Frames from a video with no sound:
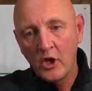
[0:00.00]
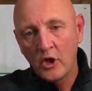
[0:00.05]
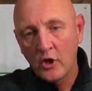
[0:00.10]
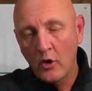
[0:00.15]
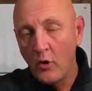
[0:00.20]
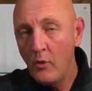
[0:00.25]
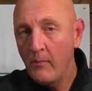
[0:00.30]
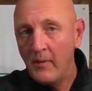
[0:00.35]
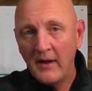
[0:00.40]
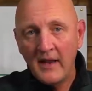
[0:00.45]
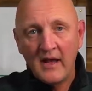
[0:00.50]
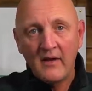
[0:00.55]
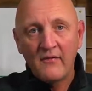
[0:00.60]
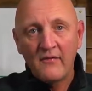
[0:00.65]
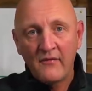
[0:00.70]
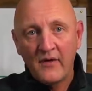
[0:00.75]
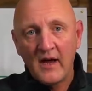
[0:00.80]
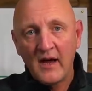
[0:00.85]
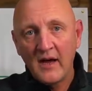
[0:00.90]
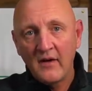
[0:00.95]
going by that
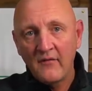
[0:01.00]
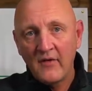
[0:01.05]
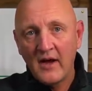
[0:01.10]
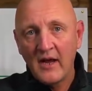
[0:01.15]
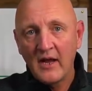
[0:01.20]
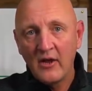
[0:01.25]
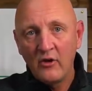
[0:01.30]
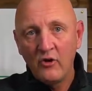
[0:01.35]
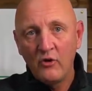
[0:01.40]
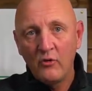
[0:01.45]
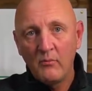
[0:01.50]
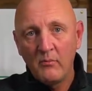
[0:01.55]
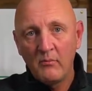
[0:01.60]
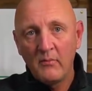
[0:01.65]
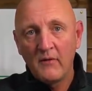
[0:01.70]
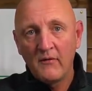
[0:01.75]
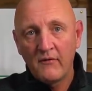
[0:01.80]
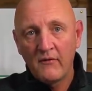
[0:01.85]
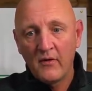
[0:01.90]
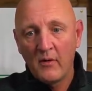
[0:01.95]
five iron
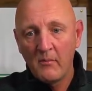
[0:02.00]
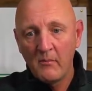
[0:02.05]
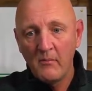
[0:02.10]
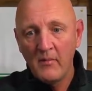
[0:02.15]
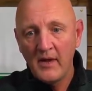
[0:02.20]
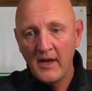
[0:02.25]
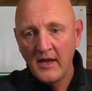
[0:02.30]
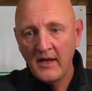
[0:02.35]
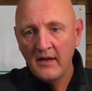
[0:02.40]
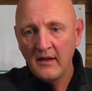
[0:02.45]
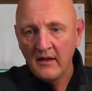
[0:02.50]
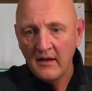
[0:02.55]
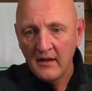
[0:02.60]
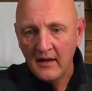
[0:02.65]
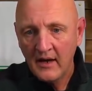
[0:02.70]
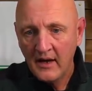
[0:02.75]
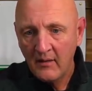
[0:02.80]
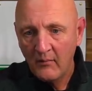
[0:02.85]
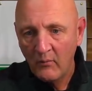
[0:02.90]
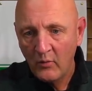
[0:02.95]
number from me,
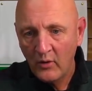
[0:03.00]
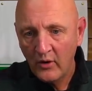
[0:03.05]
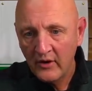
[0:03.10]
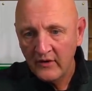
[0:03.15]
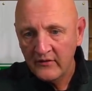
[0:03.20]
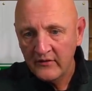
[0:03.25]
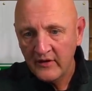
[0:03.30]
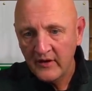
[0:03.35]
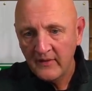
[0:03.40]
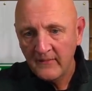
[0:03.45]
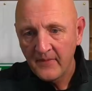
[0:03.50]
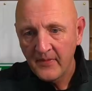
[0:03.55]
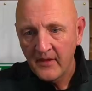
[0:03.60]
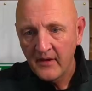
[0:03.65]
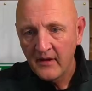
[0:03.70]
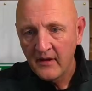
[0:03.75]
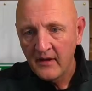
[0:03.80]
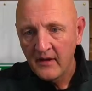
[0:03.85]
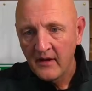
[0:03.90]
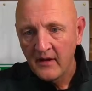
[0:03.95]
and what is it?
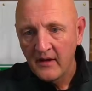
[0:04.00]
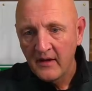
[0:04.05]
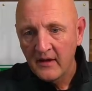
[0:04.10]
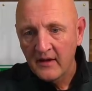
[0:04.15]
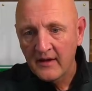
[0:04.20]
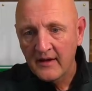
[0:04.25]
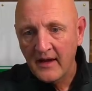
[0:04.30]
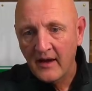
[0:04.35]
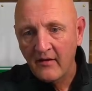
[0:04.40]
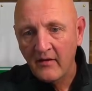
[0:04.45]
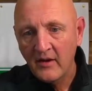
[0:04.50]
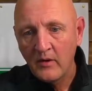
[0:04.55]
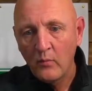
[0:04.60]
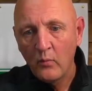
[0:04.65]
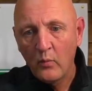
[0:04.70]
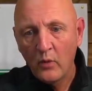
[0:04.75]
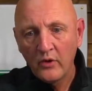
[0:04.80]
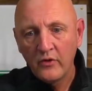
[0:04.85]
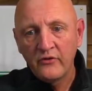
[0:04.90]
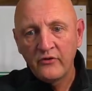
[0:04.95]
Carrying
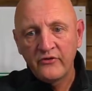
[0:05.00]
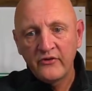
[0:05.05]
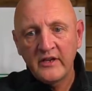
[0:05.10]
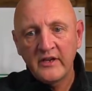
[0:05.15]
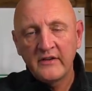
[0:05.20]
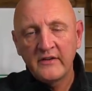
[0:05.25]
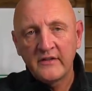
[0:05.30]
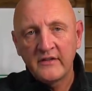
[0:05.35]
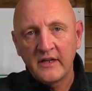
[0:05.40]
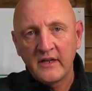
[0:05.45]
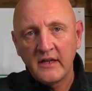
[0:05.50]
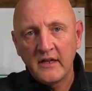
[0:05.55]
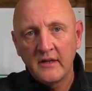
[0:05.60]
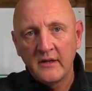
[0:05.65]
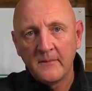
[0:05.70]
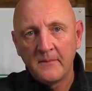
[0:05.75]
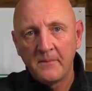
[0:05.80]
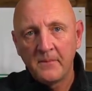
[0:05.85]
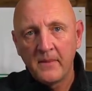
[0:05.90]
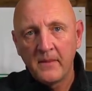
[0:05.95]
160,
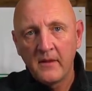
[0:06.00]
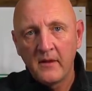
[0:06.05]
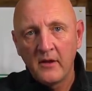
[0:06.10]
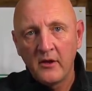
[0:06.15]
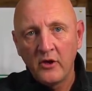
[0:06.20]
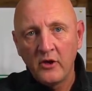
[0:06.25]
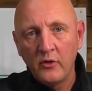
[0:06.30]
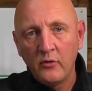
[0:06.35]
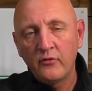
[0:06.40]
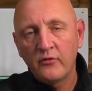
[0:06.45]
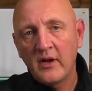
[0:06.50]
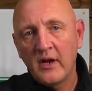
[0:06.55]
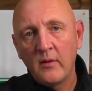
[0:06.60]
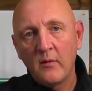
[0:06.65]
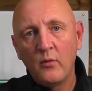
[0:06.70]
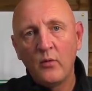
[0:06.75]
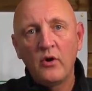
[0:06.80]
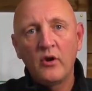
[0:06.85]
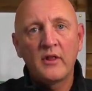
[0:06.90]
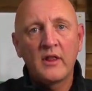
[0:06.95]
you try
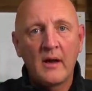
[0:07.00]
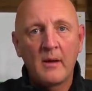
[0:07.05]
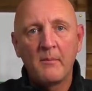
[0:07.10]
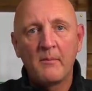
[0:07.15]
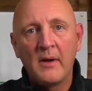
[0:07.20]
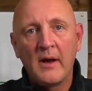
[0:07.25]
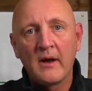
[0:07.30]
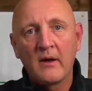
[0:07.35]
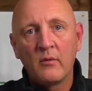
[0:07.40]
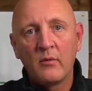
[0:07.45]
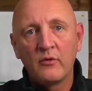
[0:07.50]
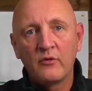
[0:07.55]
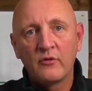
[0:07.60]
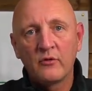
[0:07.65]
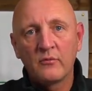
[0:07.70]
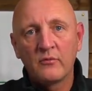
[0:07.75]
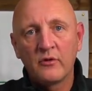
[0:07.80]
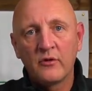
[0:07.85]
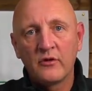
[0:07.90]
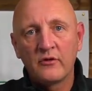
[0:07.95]
and work that backwards
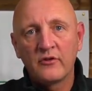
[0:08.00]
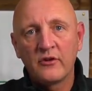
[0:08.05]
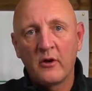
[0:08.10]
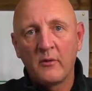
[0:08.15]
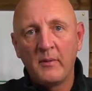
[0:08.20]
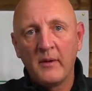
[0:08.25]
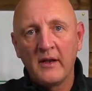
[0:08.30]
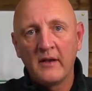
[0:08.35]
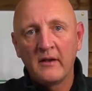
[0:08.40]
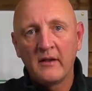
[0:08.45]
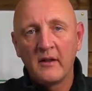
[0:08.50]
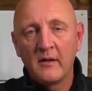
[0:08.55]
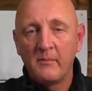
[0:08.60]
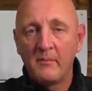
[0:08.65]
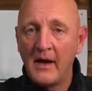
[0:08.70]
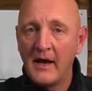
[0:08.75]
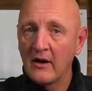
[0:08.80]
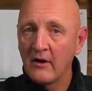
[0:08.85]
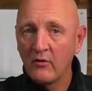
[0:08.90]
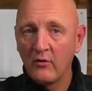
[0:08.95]
up to the top end of the
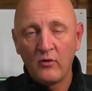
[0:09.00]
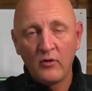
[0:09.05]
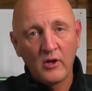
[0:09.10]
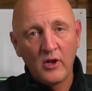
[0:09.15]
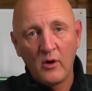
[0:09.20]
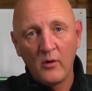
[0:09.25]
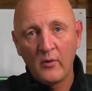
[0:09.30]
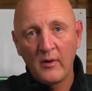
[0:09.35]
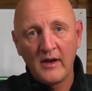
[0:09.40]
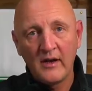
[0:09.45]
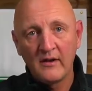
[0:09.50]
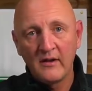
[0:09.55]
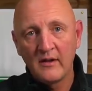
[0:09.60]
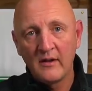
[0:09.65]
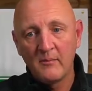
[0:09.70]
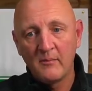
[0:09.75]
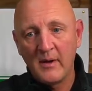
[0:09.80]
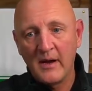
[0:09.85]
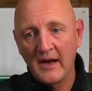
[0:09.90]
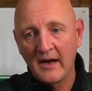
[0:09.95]
bag or lower end of
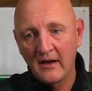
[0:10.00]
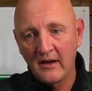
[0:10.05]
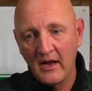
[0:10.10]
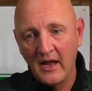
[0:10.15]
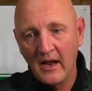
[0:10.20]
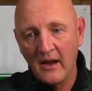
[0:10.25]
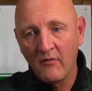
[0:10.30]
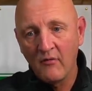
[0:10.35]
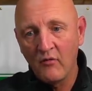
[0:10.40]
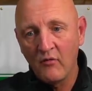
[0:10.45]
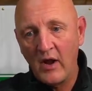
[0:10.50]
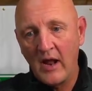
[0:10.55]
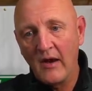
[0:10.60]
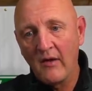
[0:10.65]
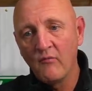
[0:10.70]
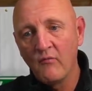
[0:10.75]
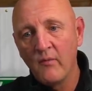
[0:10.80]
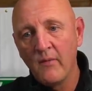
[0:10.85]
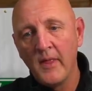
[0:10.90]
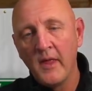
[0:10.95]
the bag, and, and,
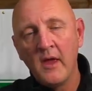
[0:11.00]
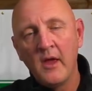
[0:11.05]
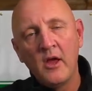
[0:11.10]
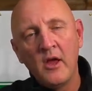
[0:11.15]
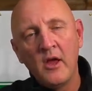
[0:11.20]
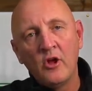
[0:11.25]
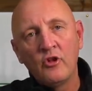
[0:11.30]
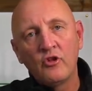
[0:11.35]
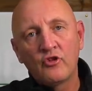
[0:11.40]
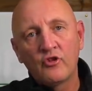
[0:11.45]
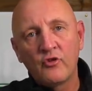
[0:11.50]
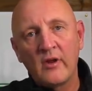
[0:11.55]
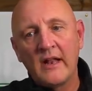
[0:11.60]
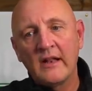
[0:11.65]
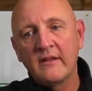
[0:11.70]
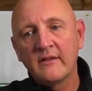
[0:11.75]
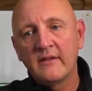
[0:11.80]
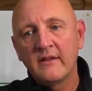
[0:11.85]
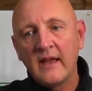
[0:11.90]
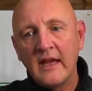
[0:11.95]
and
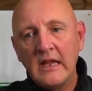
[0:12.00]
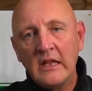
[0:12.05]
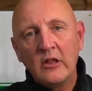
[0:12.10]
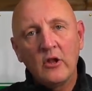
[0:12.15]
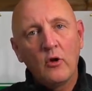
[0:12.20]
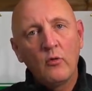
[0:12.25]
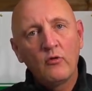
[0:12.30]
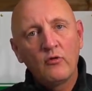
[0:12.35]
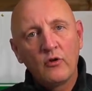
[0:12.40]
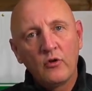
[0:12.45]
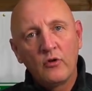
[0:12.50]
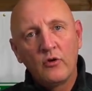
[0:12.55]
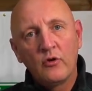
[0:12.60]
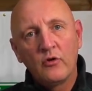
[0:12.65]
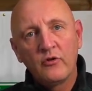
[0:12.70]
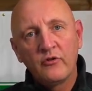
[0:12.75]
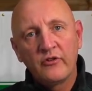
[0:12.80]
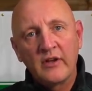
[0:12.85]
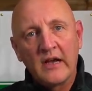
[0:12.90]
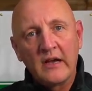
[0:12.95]
translate those
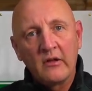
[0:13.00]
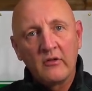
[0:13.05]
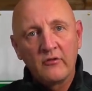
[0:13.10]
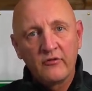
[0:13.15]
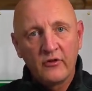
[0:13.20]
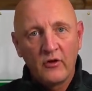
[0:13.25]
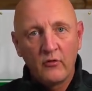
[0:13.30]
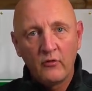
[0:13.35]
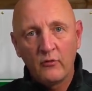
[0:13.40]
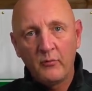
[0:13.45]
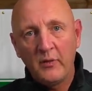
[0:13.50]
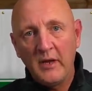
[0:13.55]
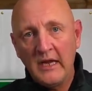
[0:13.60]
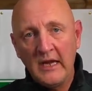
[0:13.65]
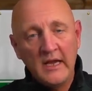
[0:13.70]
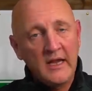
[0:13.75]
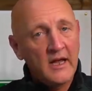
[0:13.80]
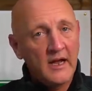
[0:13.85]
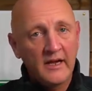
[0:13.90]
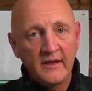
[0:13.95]
launch angles, those
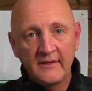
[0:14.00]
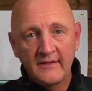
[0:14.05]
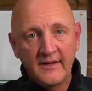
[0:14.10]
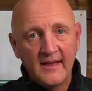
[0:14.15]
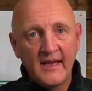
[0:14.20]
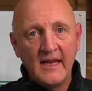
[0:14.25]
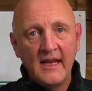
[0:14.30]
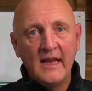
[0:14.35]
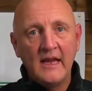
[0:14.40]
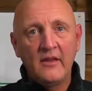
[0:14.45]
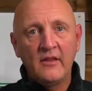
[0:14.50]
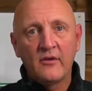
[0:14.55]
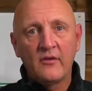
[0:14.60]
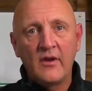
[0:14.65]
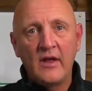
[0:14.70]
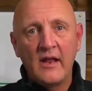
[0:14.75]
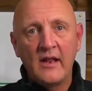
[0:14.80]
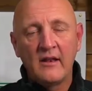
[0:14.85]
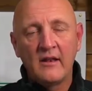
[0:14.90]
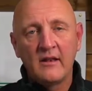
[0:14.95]
peak heights at either
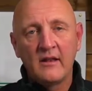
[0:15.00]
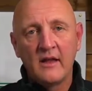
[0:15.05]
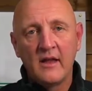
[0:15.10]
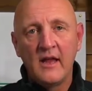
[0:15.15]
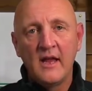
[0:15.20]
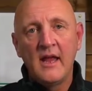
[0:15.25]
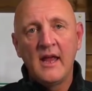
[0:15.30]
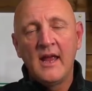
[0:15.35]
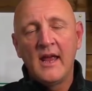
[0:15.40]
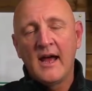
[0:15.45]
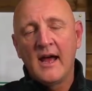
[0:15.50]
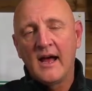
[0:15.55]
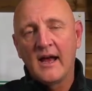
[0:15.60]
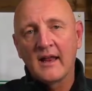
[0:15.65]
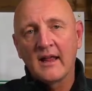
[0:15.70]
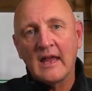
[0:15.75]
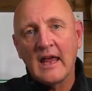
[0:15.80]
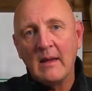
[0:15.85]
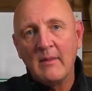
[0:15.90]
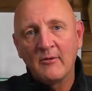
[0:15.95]
end, and
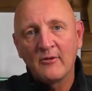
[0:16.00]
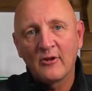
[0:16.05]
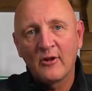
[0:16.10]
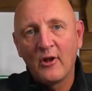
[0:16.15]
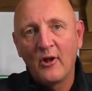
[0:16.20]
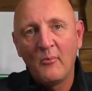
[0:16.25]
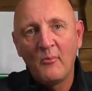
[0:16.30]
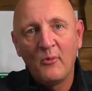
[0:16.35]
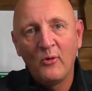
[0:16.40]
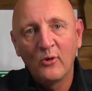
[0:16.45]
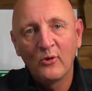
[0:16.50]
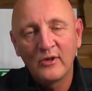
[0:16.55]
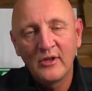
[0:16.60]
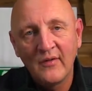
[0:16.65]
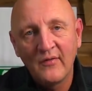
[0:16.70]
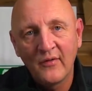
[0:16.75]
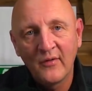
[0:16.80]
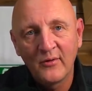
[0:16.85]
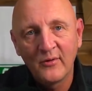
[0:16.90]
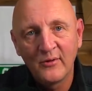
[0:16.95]
again is a lot more
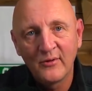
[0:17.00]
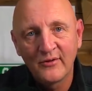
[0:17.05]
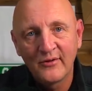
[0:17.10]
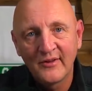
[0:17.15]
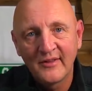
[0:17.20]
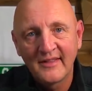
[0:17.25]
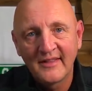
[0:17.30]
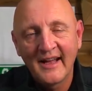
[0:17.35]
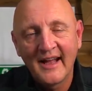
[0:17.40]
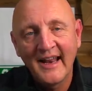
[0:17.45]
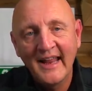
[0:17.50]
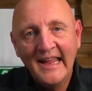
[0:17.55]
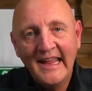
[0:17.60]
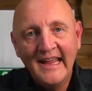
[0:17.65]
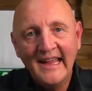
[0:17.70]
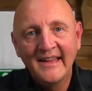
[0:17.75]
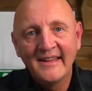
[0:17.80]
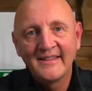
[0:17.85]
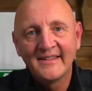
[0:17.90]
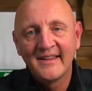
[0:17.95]
difficult than it
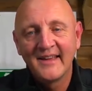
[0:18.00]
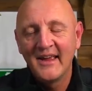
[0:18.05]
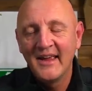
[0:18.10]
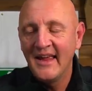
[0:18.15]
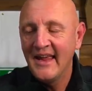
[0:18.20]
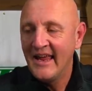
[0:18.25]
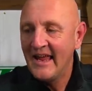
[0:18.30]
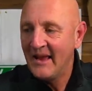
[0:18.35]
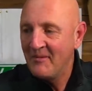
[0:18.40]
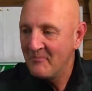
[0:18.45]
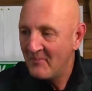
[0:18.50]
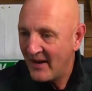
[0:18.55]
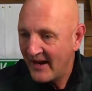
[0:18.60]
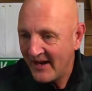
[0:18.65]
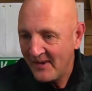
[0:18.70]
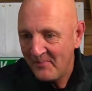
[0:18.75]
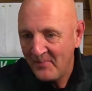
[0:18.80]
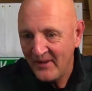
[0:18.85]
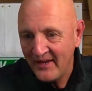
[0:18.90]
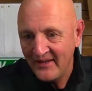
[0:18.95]
is, in my
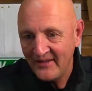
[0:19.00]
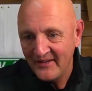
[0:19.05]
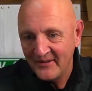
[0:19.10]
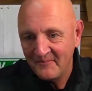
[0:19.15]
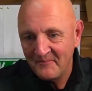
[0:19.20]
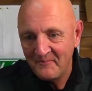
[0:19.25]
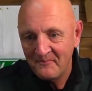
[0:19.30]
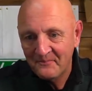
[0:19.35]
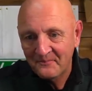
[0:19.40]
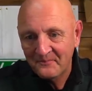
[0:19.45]
opinion.